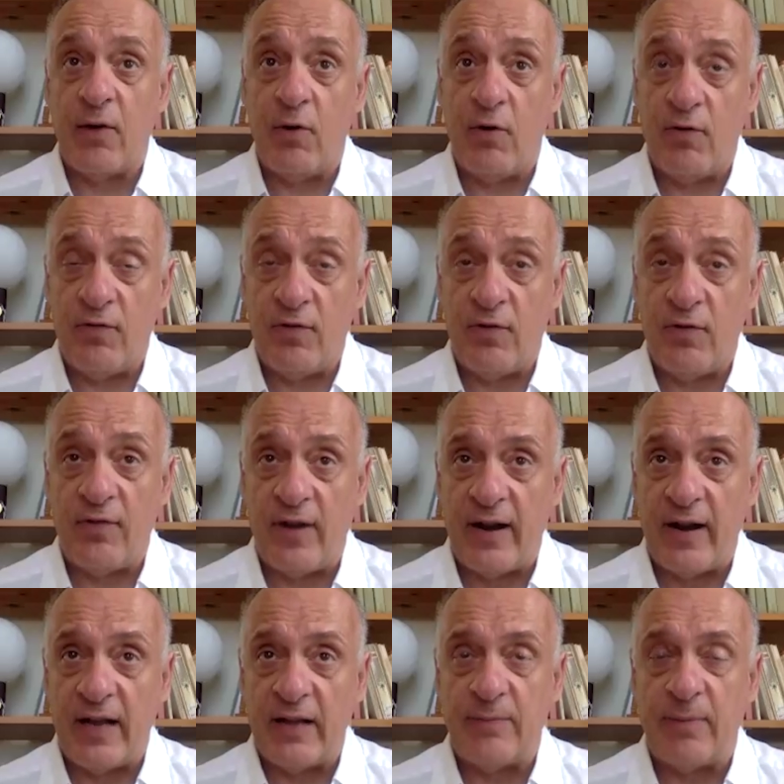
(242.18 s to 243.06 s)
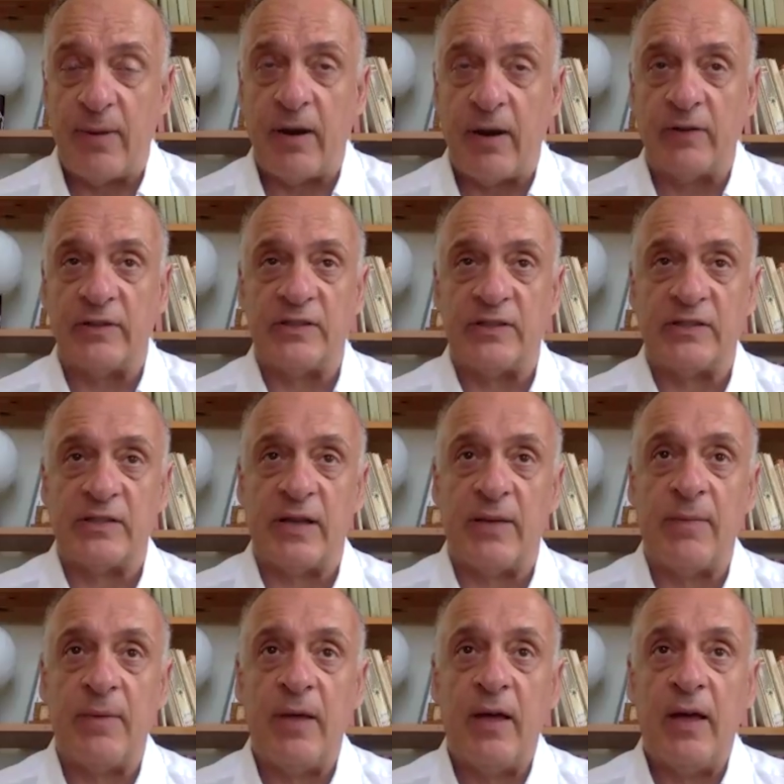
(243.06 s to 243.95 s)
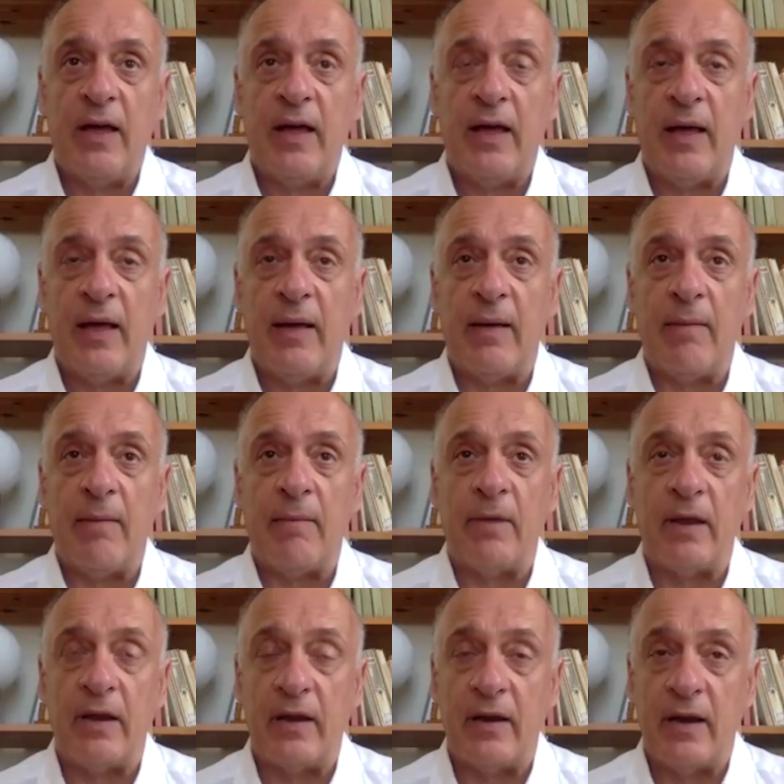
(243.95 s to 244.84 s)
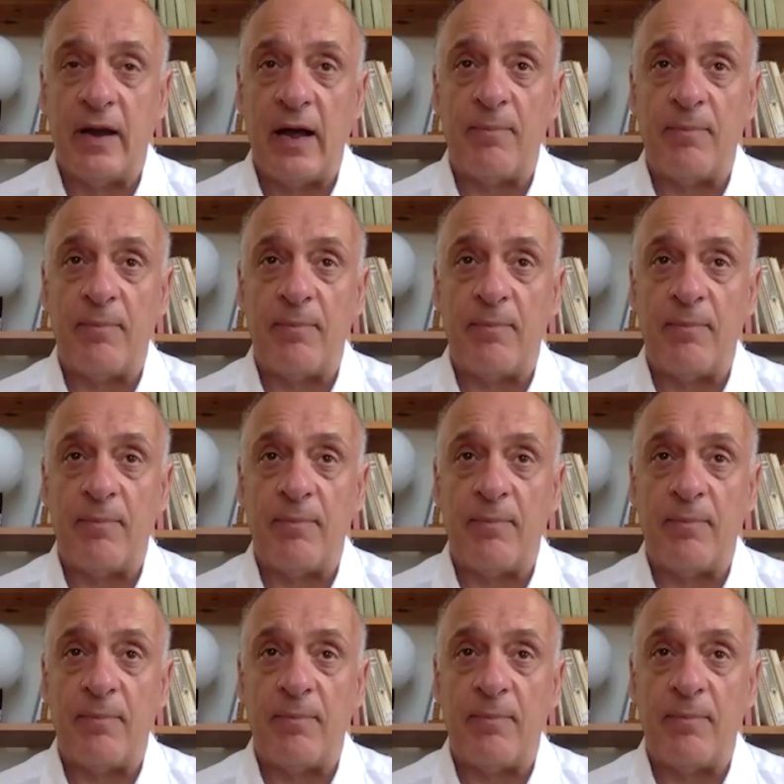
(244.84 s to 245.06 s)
of far-right parties in